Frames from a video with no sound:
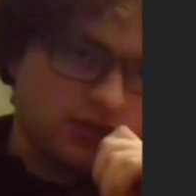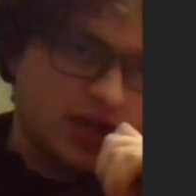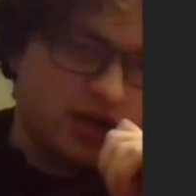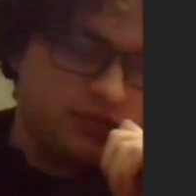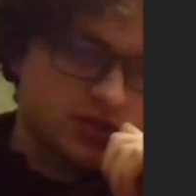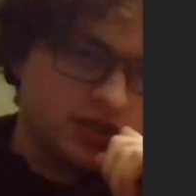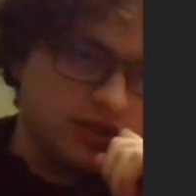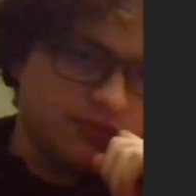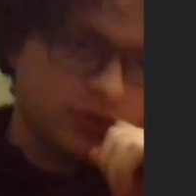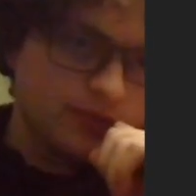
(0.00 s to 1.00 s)
glad I picked it
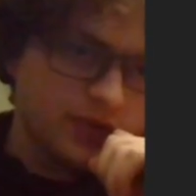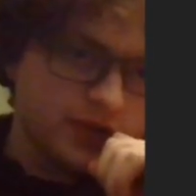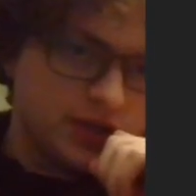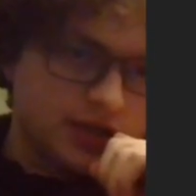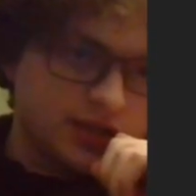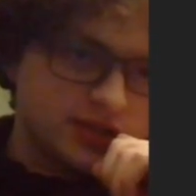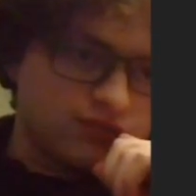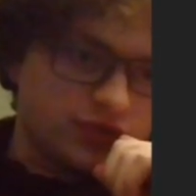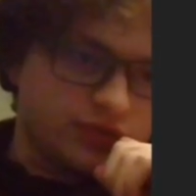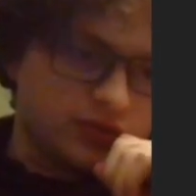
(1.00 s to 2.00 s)
up.
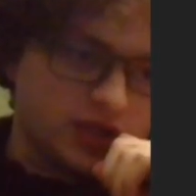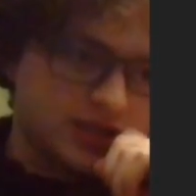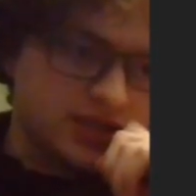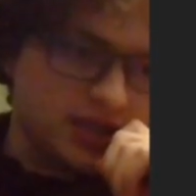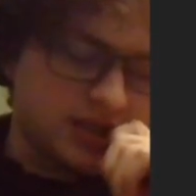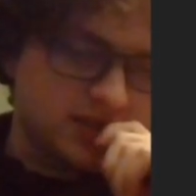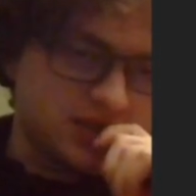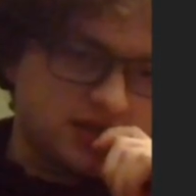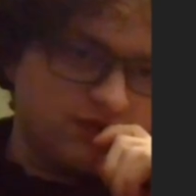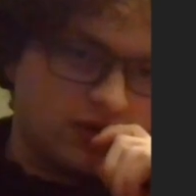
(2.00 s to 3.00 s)
It's really nice that it
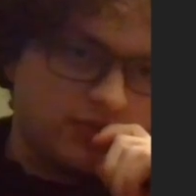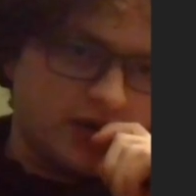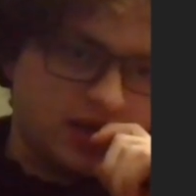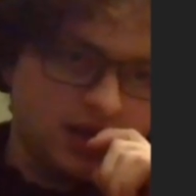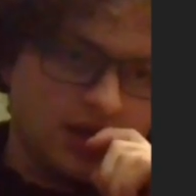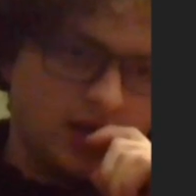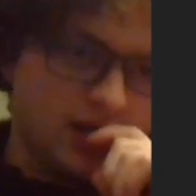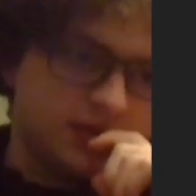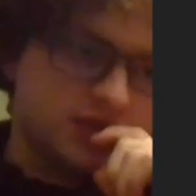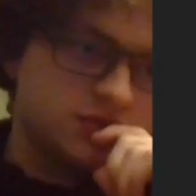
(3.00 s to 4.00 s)
got defog back.
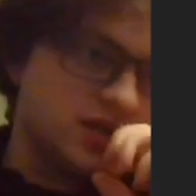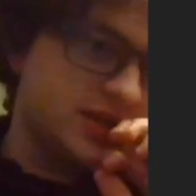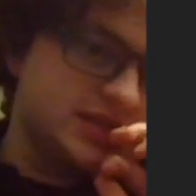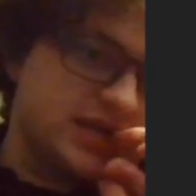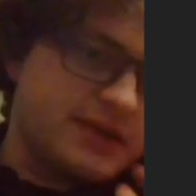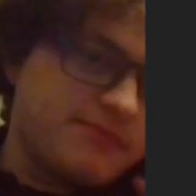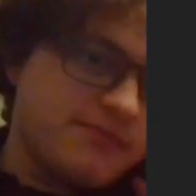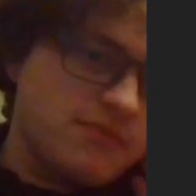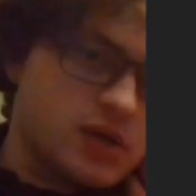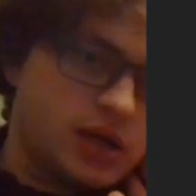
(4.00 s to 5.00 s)
Up next we got Zam.
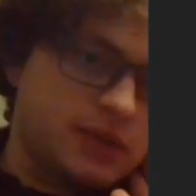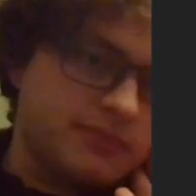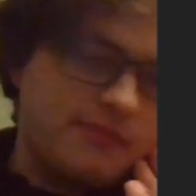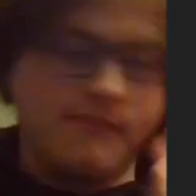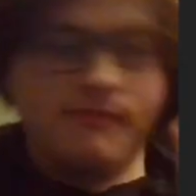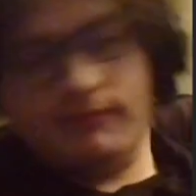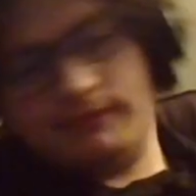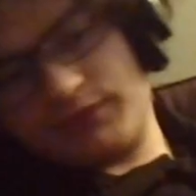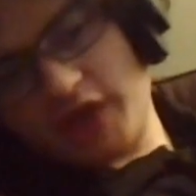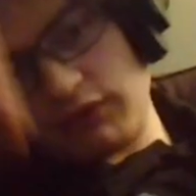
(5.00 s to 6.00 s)

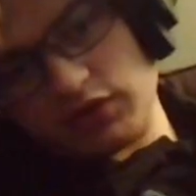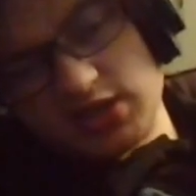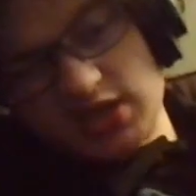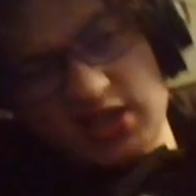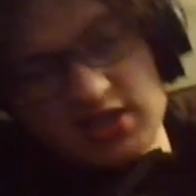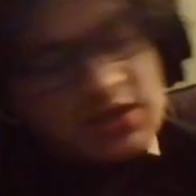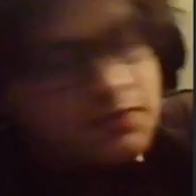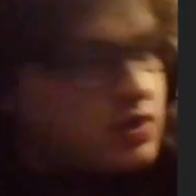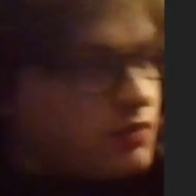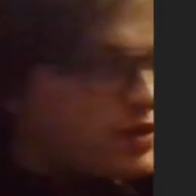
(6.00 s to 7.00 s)
I really needed something with